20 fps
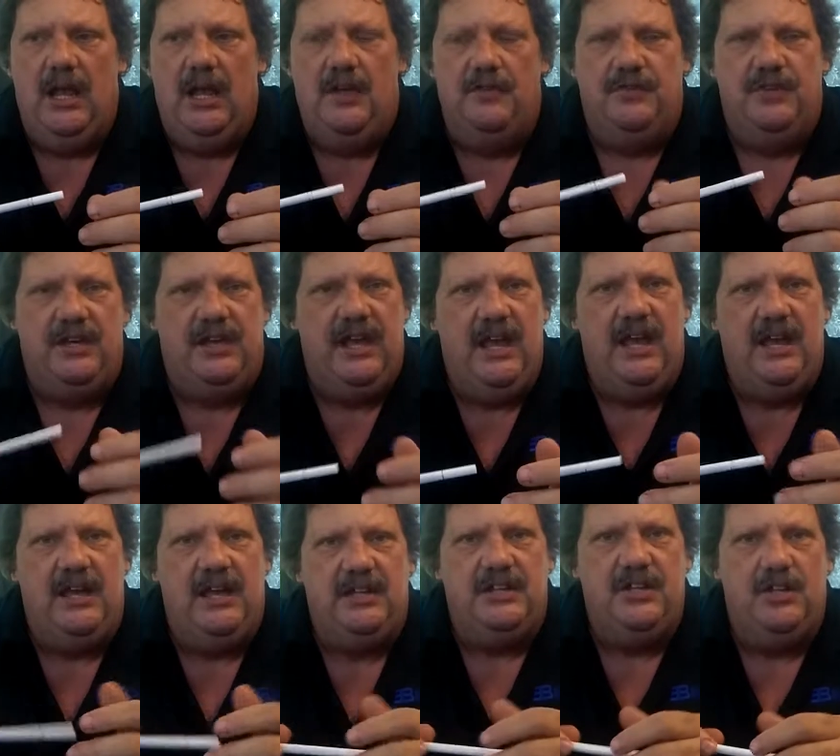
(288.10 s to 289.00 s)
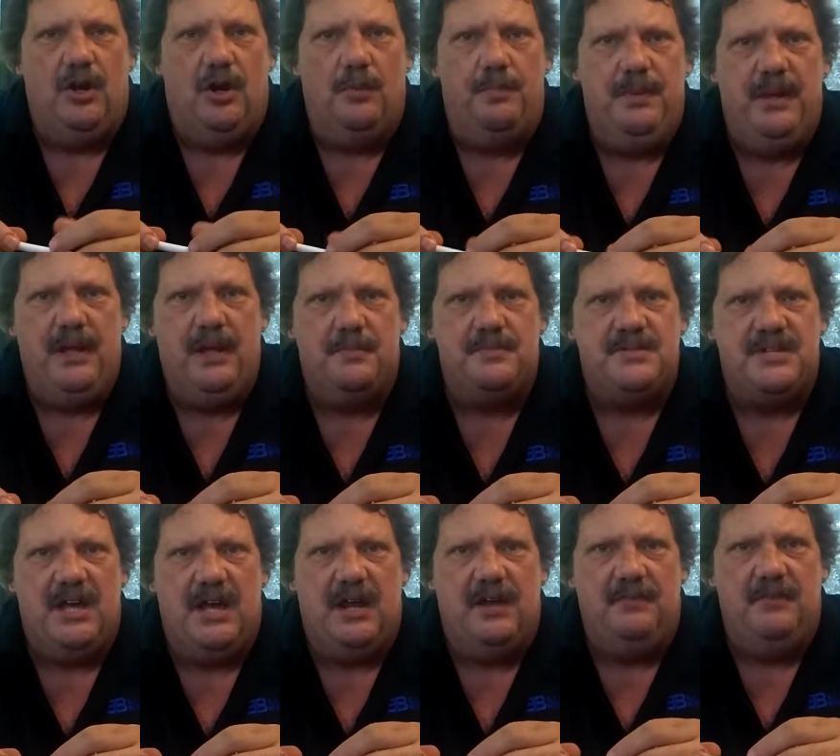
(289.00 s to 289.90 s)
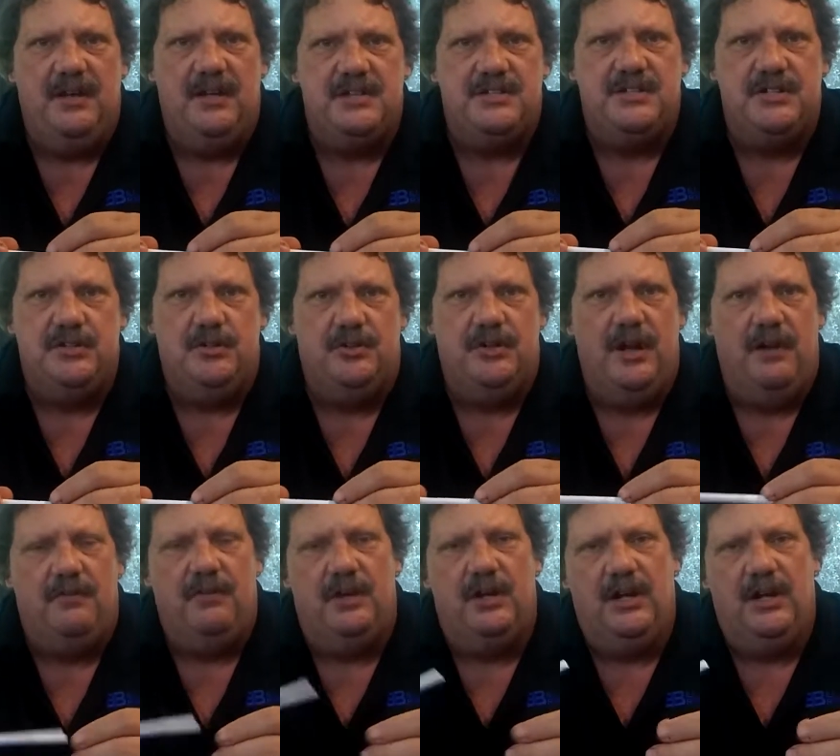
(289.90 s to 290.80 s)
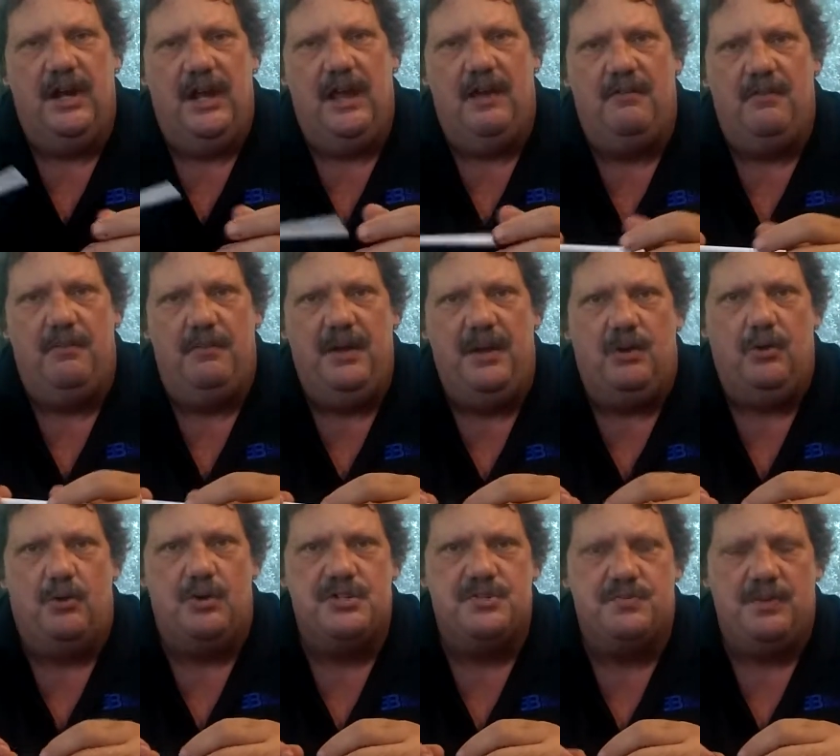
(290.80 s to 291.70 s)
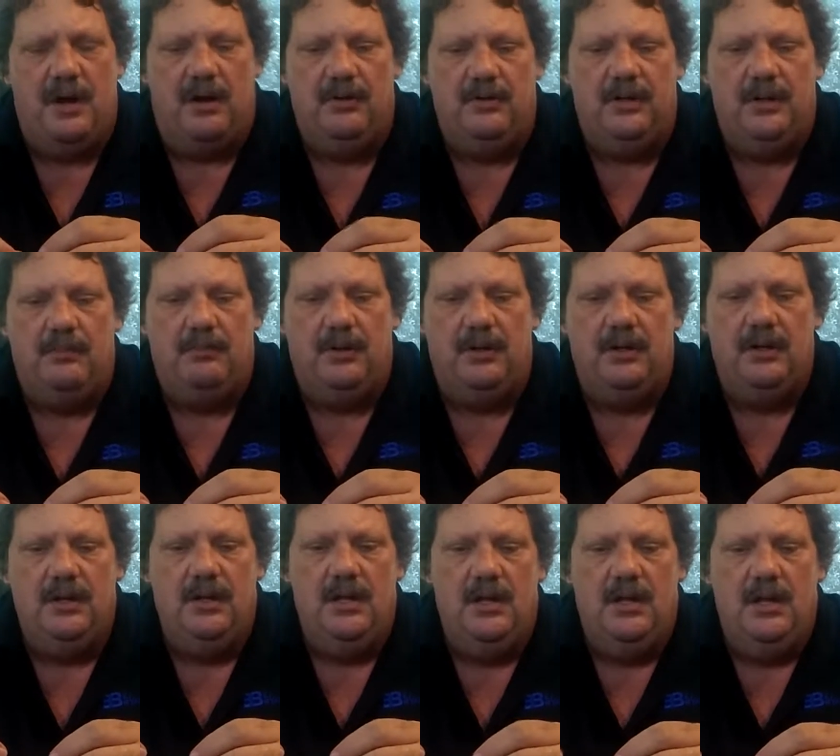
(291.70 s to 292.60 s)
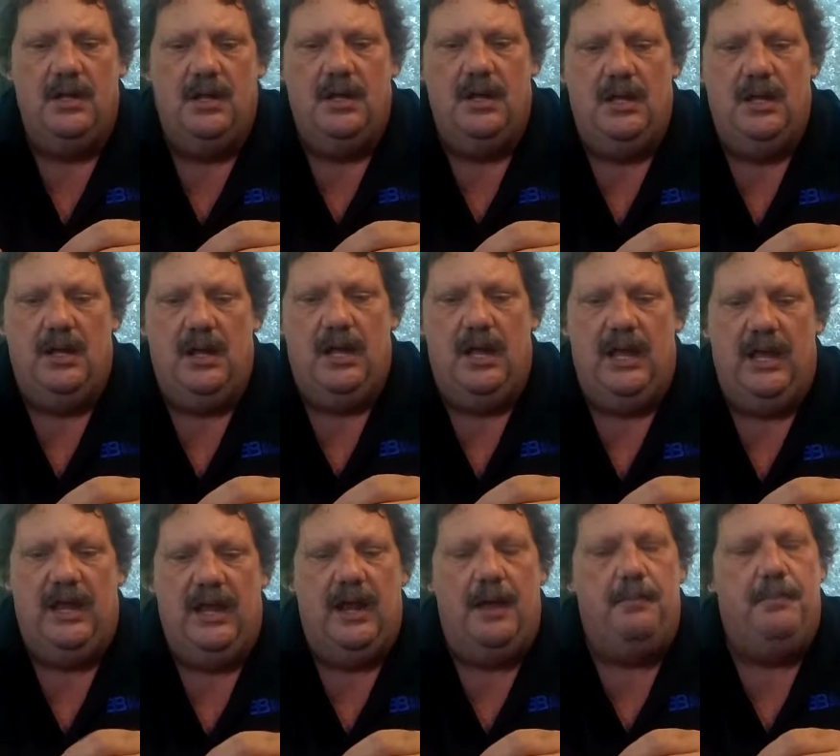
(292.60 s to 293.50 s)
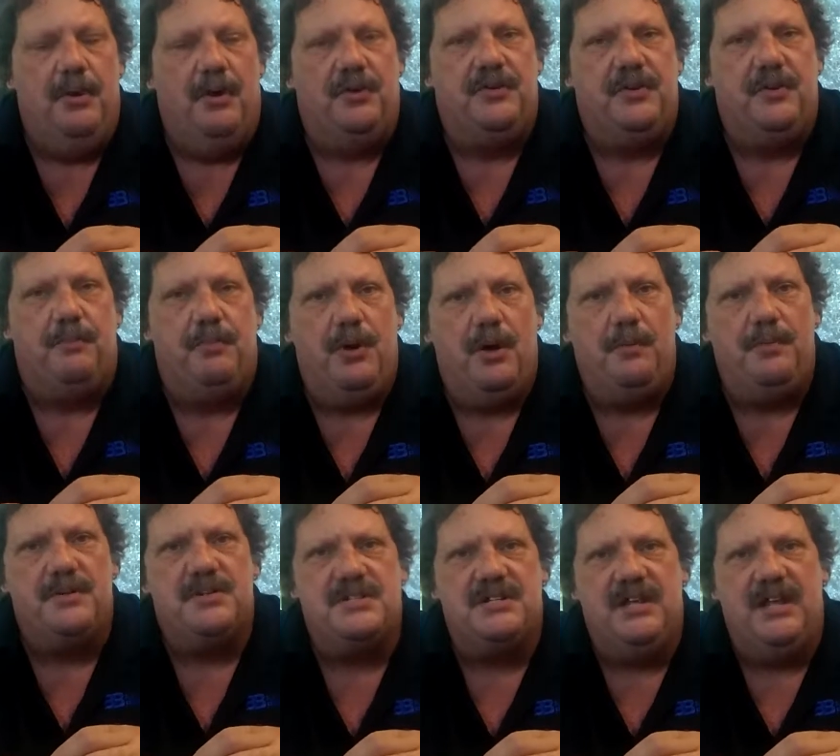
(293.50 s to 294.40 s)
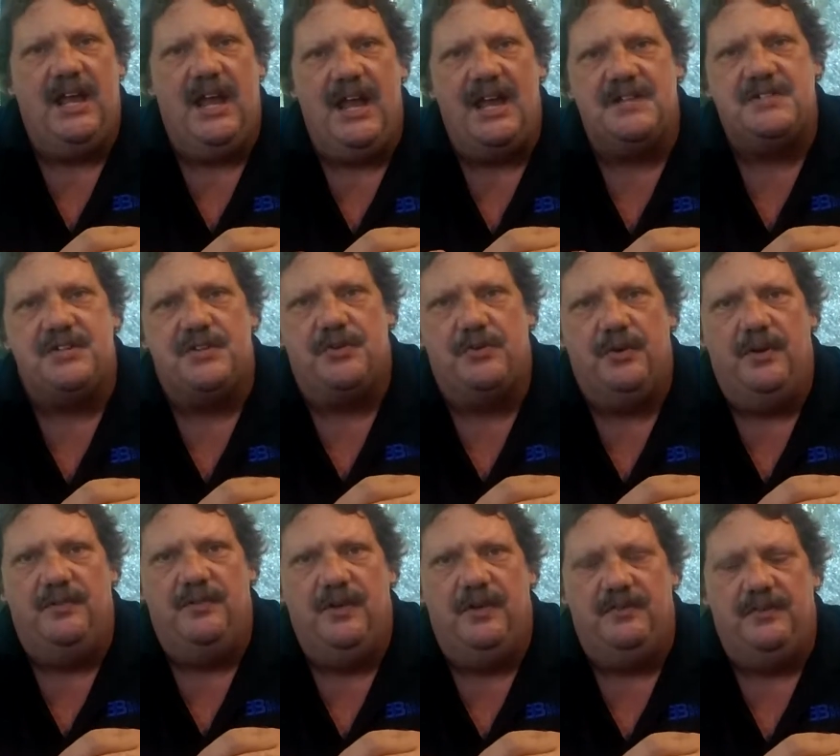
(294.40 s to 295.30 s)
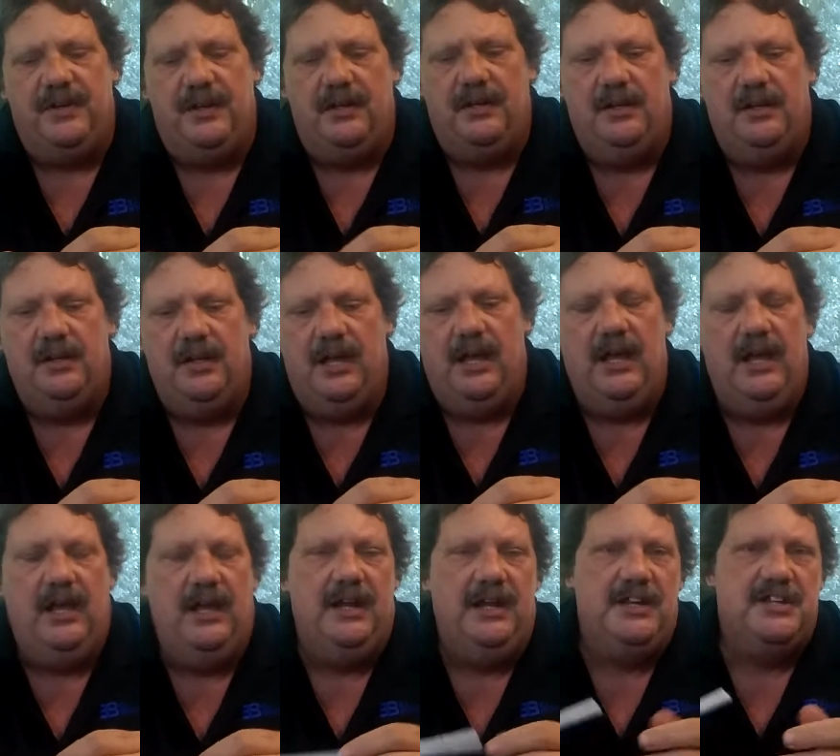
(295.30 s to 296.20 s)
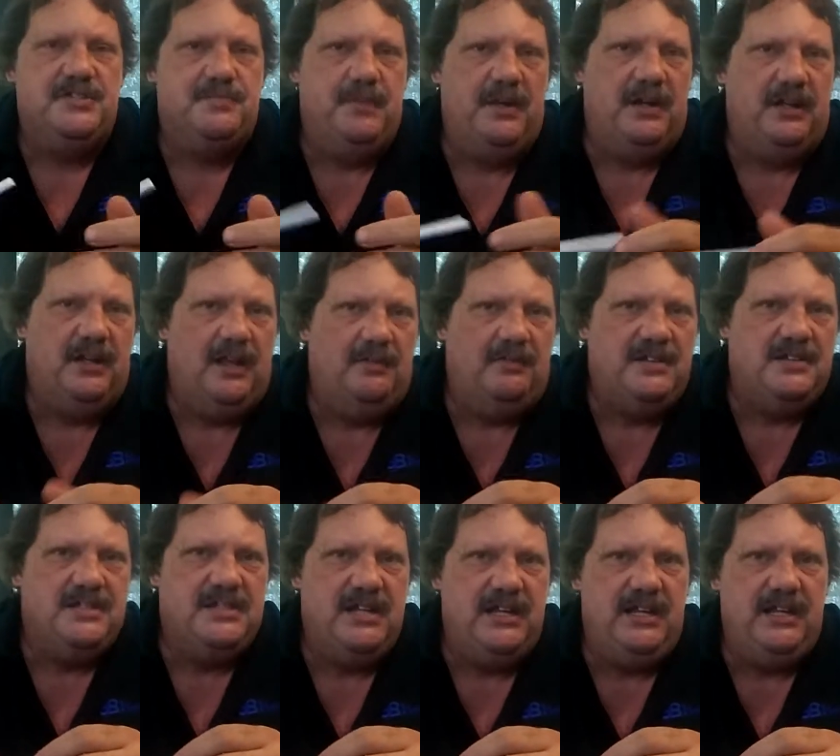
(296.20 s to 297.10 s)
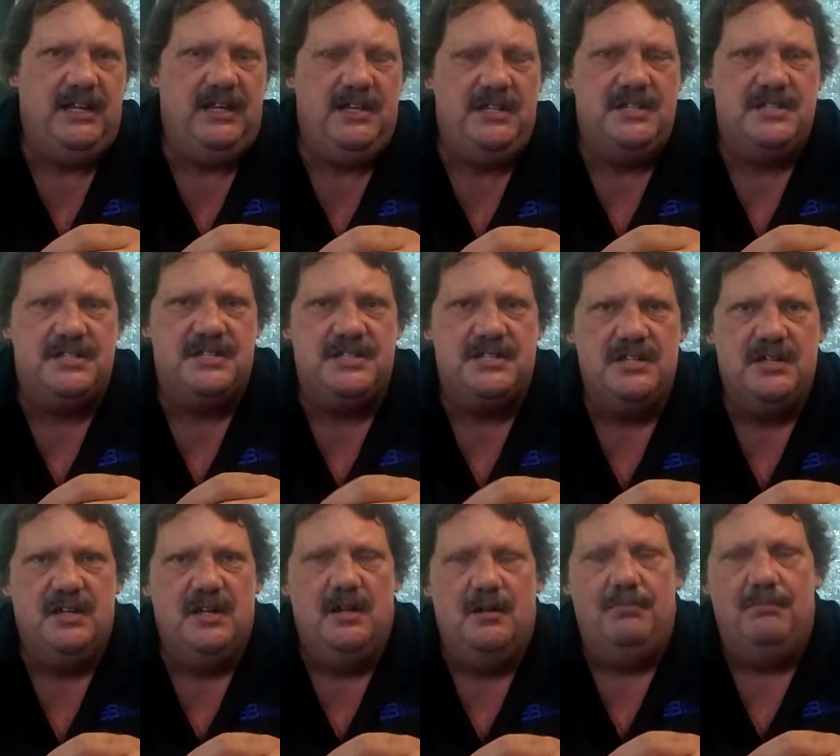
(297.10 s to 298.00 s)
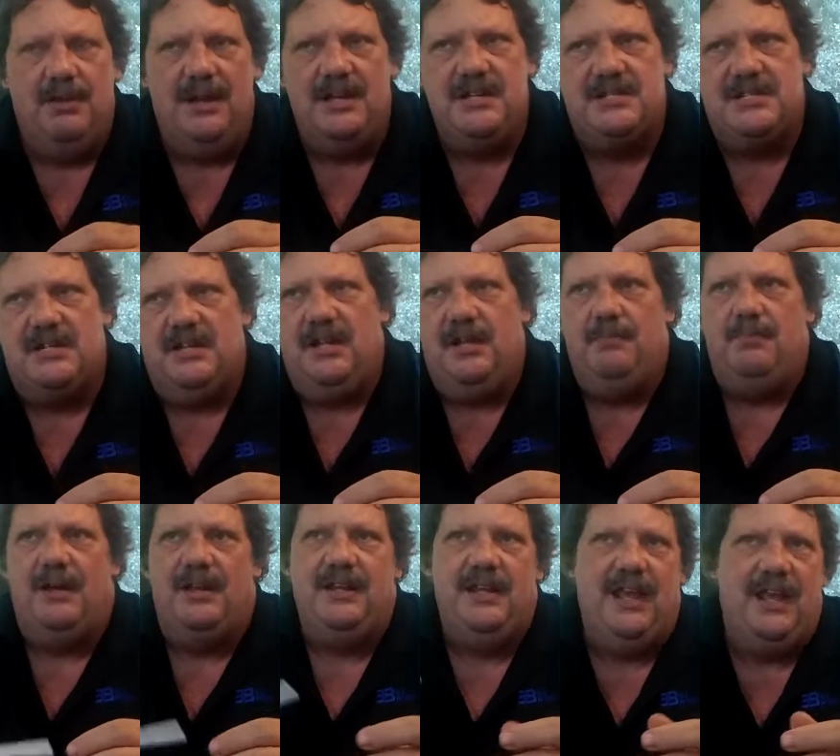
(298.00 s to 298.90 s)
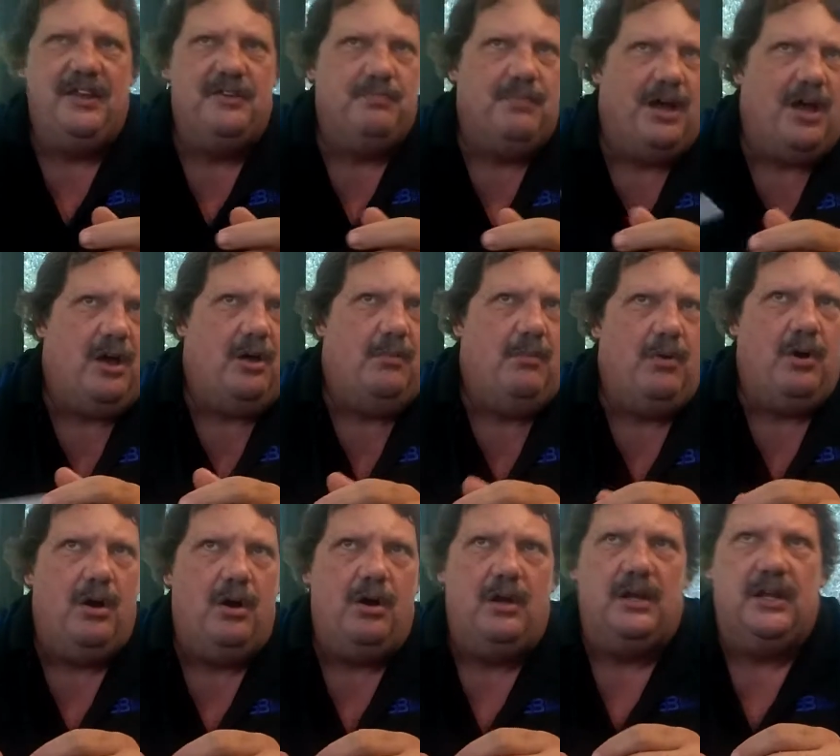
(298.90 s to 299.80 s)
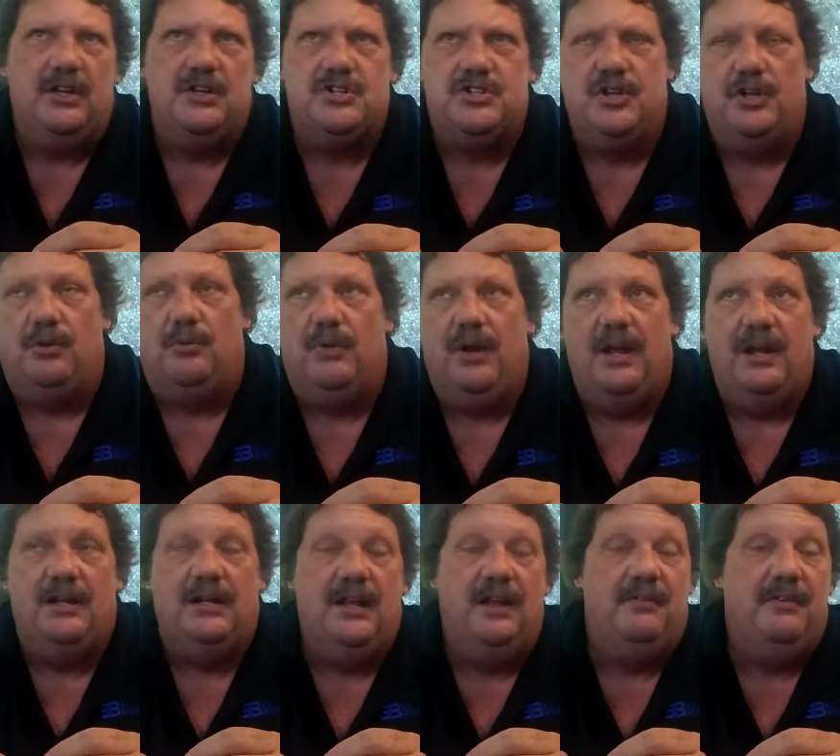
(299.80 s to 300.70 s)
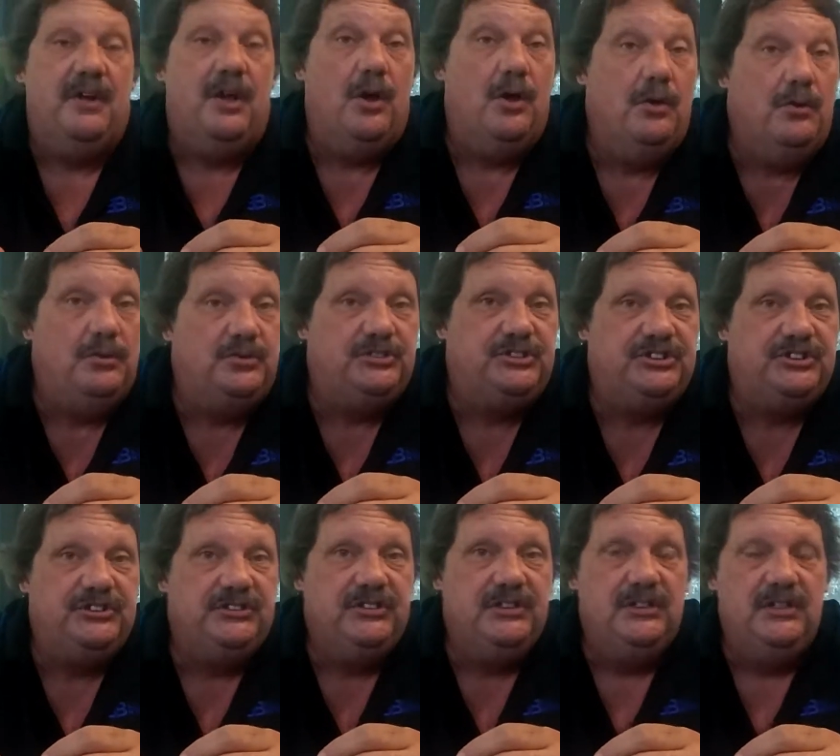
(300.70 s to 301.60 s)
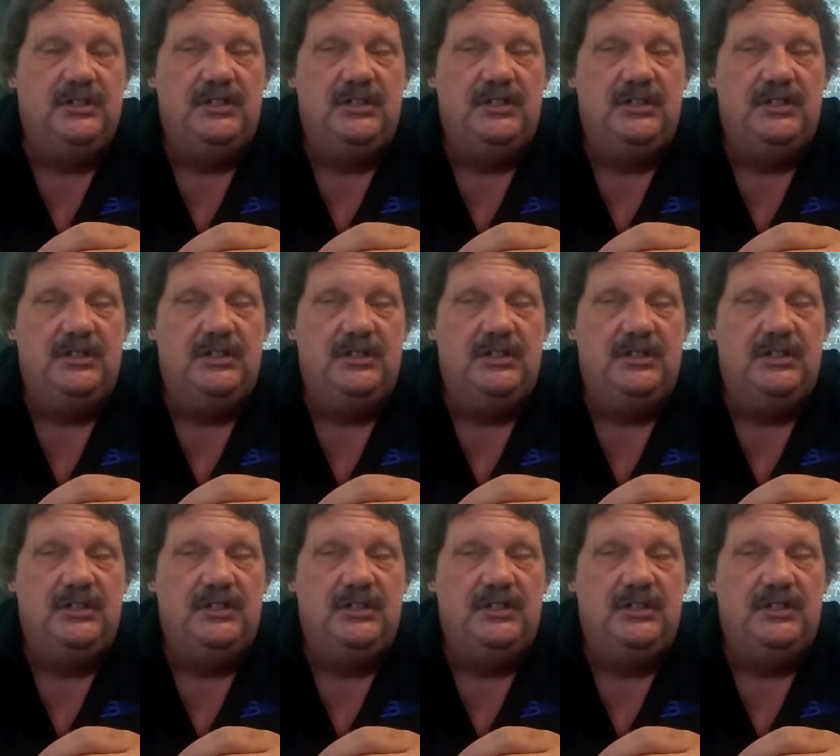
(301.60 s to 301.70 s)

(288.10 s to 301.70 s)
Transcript: If you can't get the RPMs out of it, you're never going to have a big horsepower number. And I built it purposely as a 350. And it's been 11 teens Basically, by the 8th mile mark, it should have ran 11 O's.